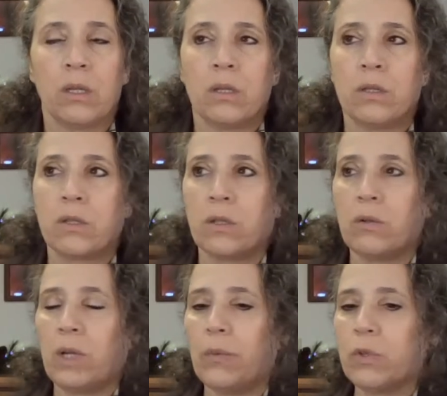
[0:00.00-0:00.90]

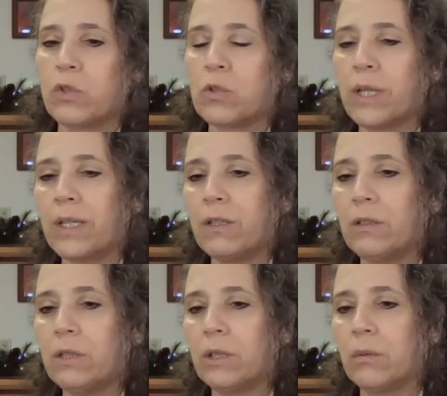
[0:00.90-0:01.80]
So I was trying to
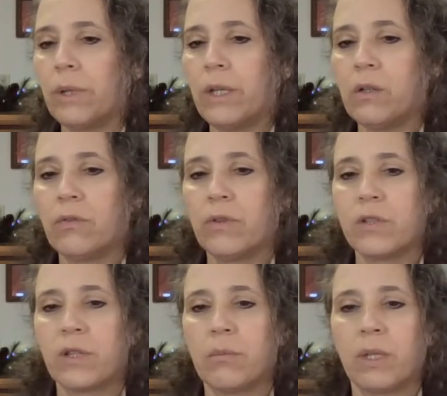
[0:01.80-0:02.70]
look around for
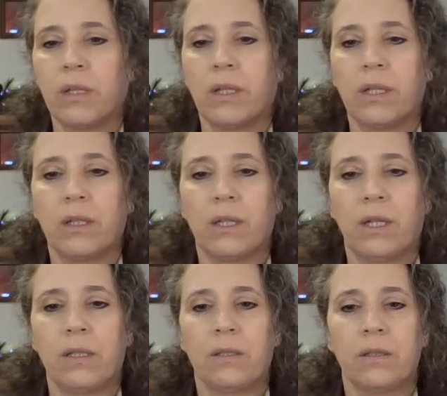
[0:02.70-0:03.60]
something like
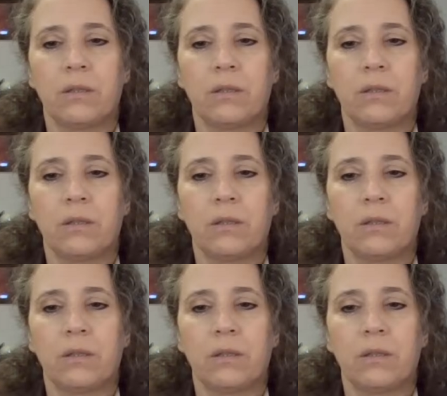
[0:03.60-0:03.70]
that.